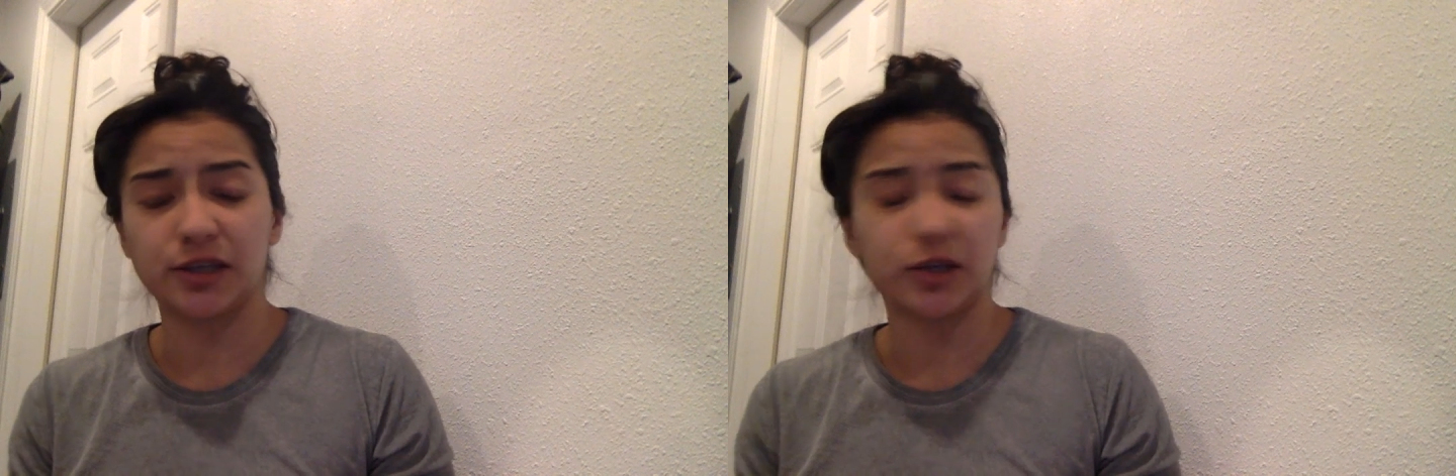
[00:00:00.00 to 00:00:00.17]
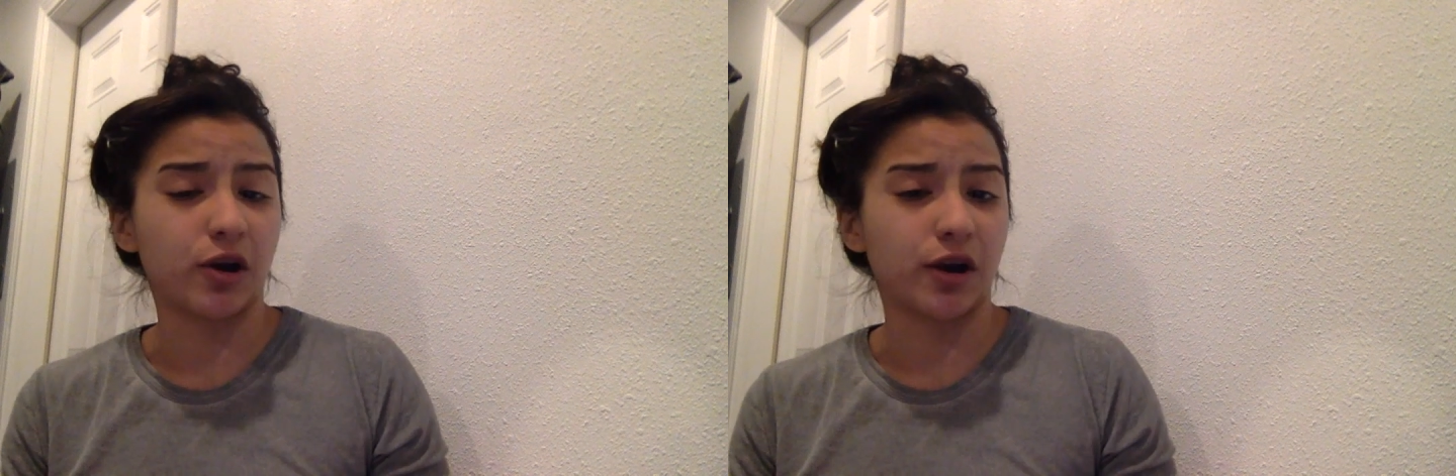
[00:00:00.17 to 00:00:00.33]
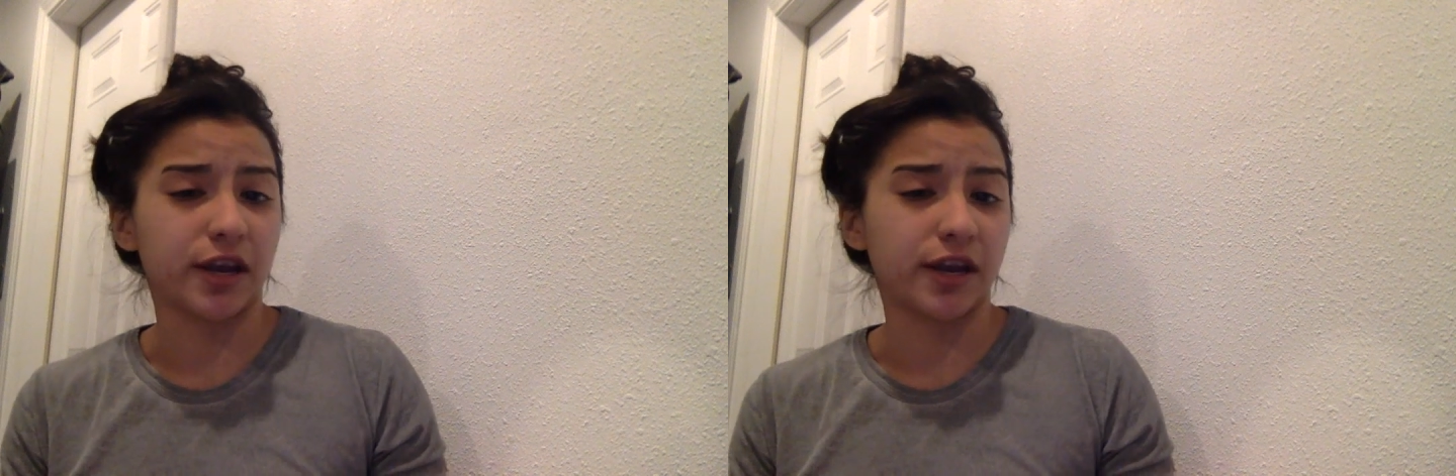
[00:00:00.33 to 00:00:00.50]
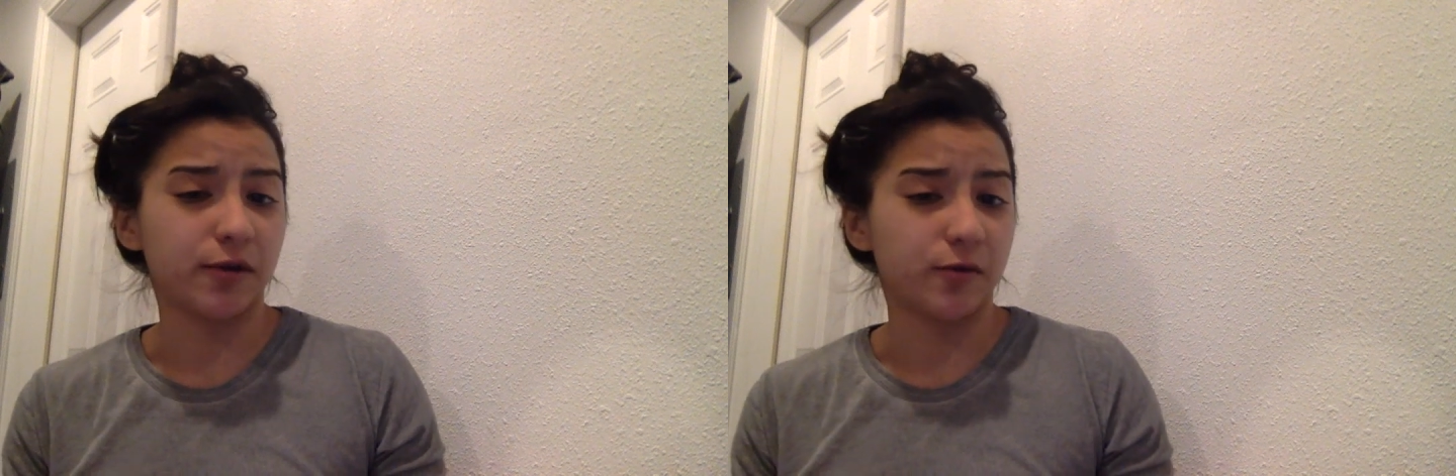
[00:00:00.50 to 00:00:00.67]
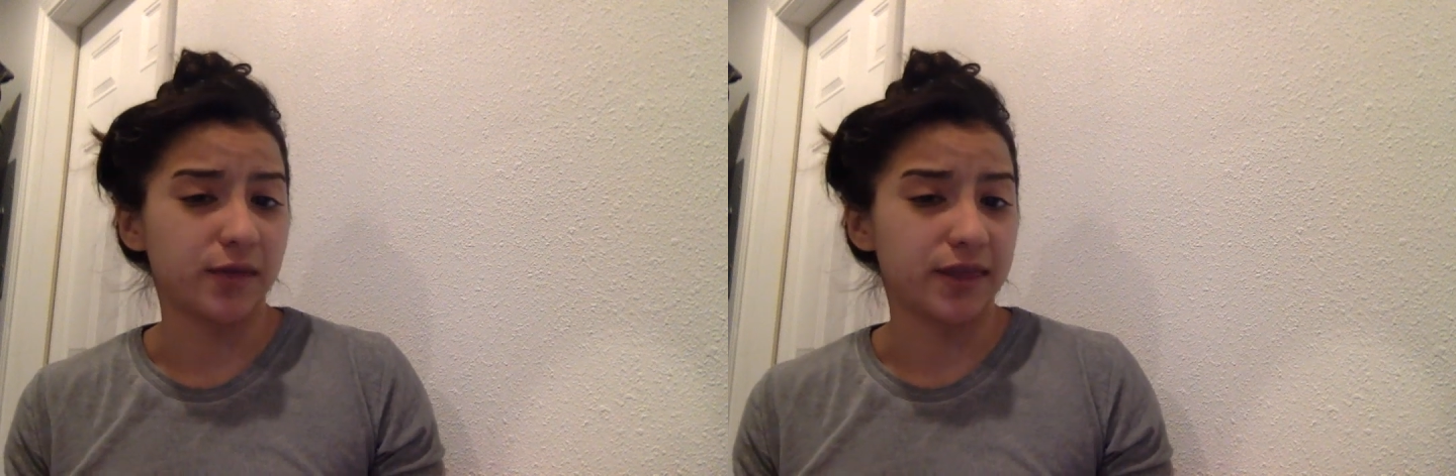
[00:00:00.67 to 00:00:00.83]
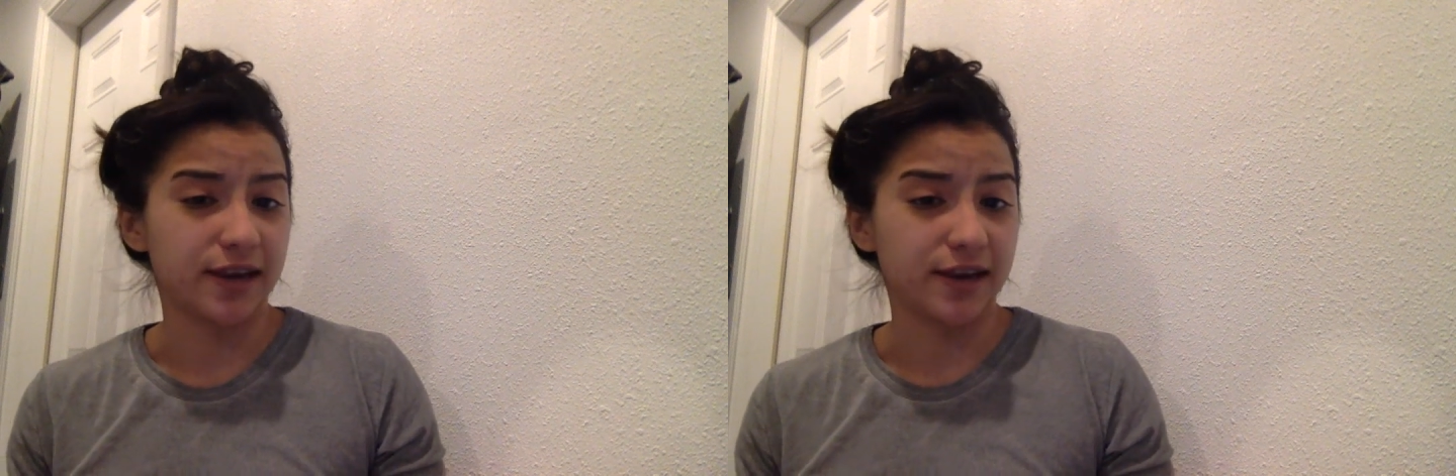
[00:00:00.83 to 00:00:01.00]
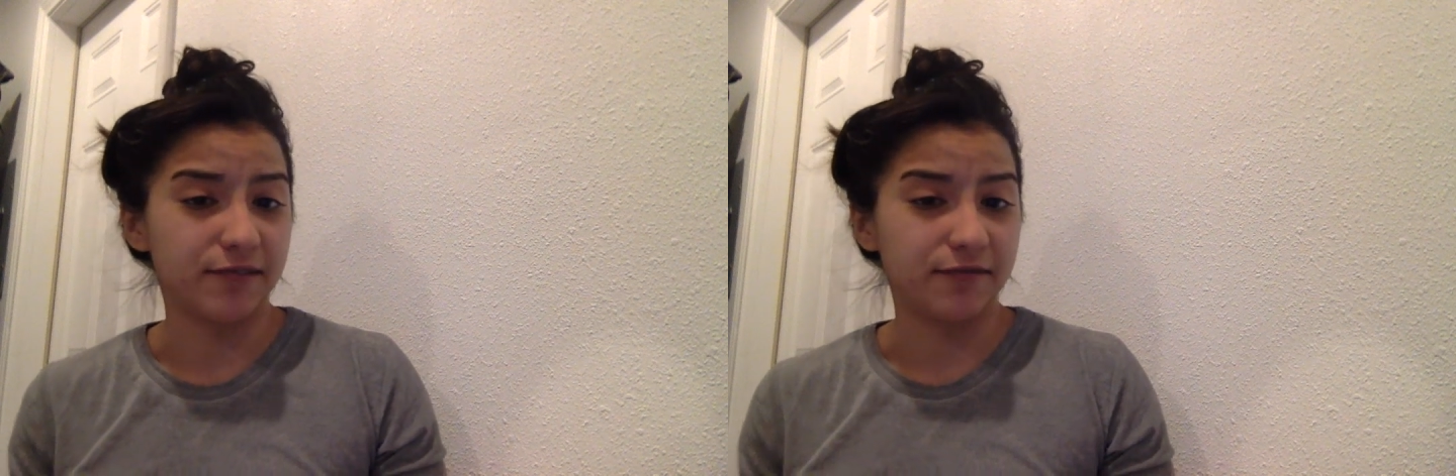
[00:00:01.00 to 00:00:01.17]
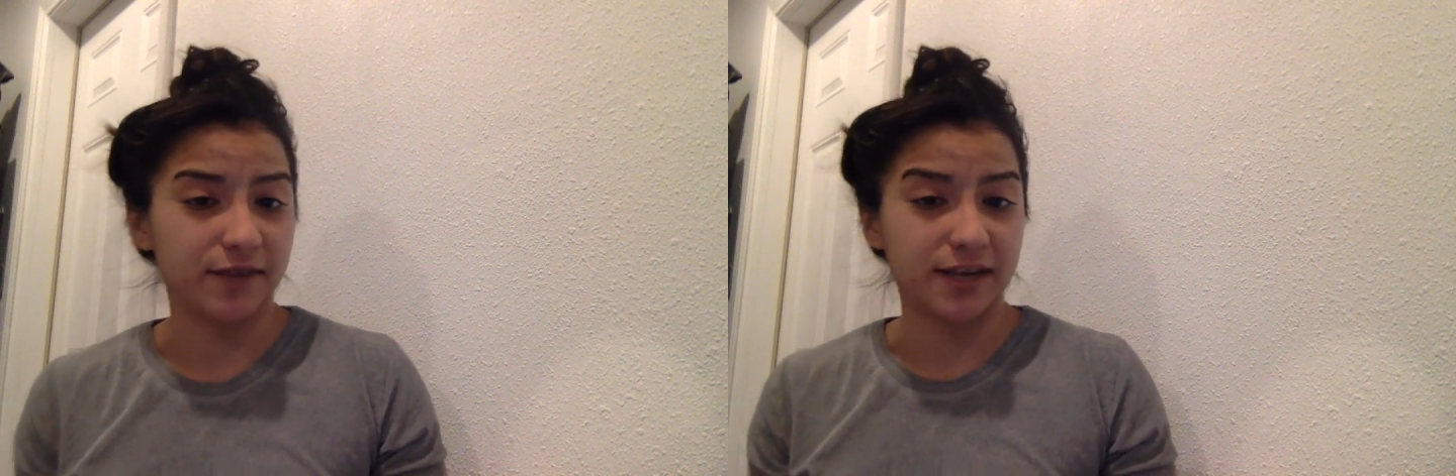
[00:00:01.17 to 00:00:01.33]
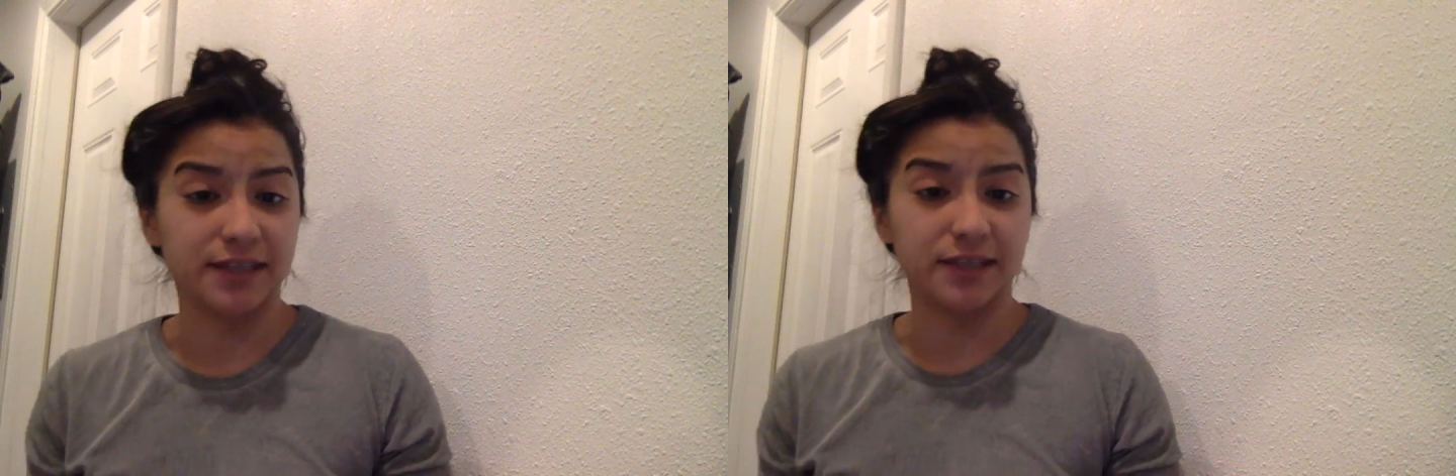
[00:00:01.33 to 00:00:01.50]
talking with the
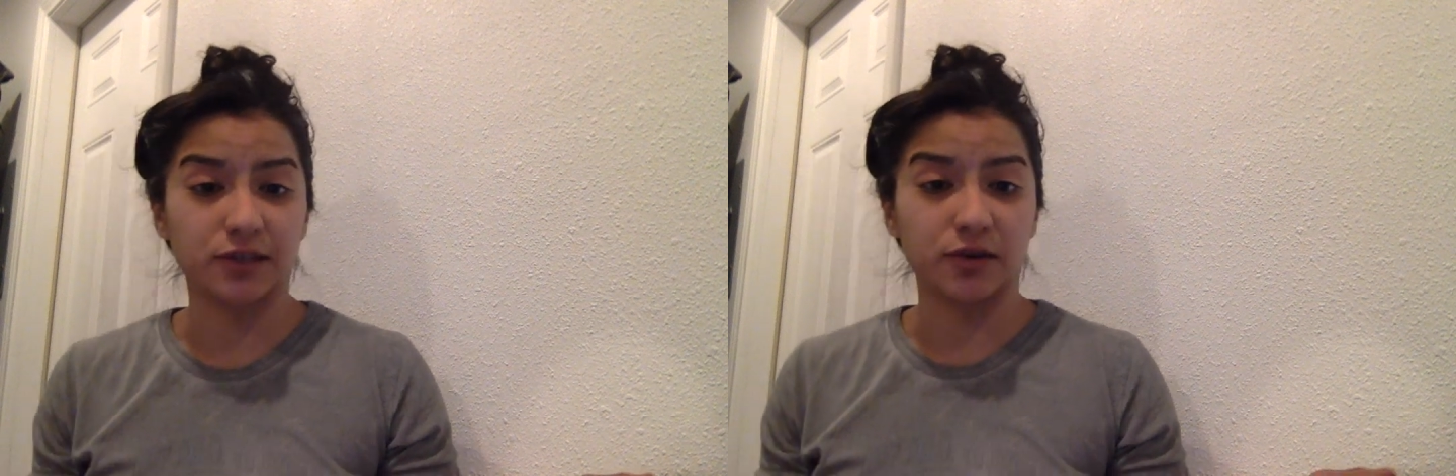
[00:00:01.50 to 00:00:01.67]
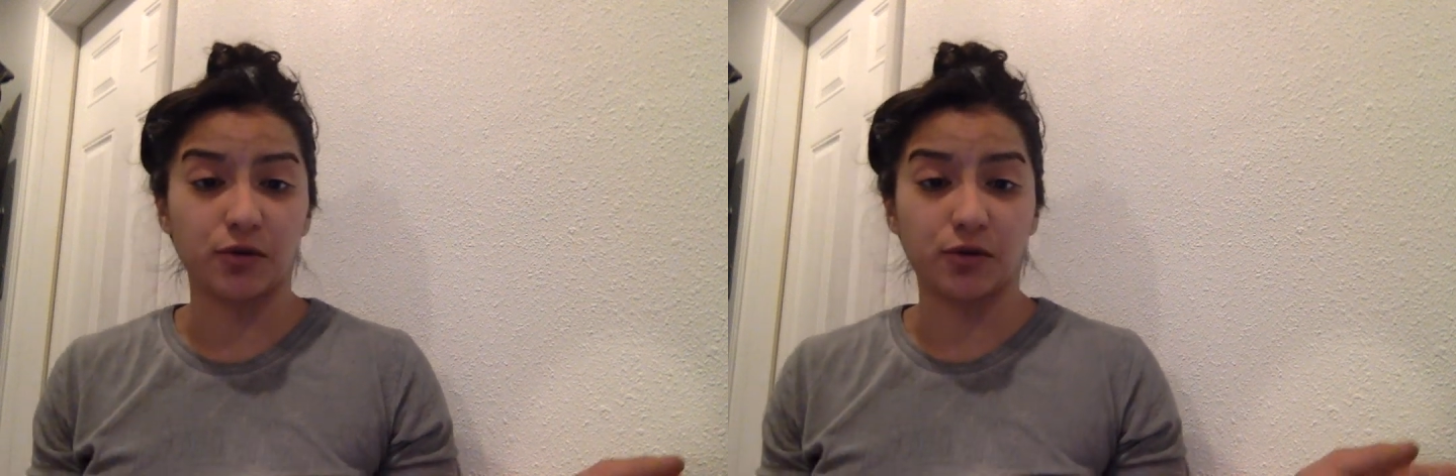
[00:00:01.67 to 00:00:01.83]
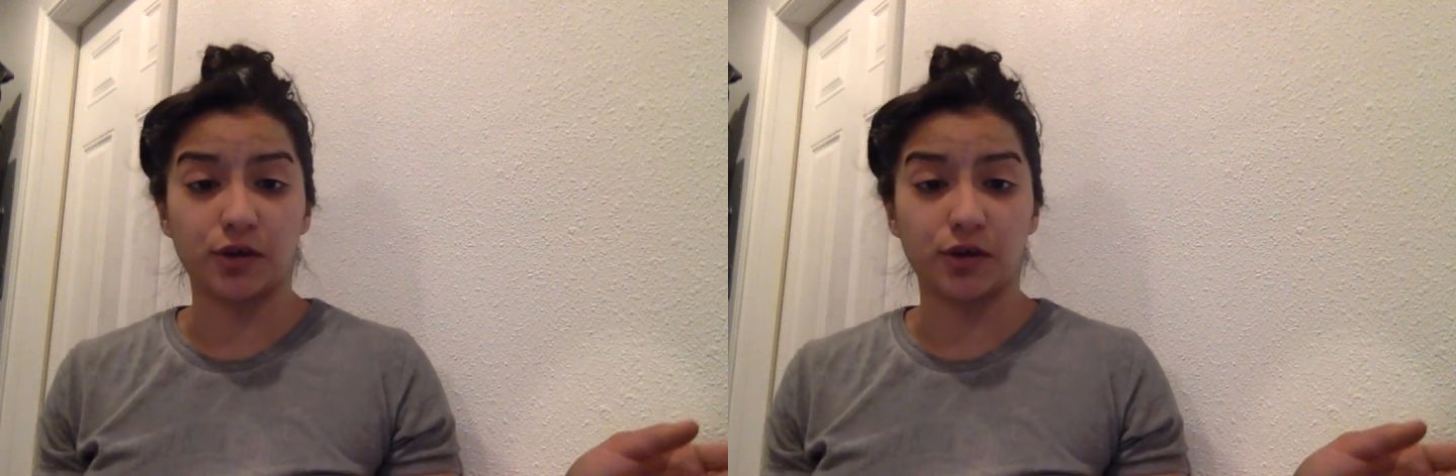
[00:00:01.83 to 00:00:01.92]
infant so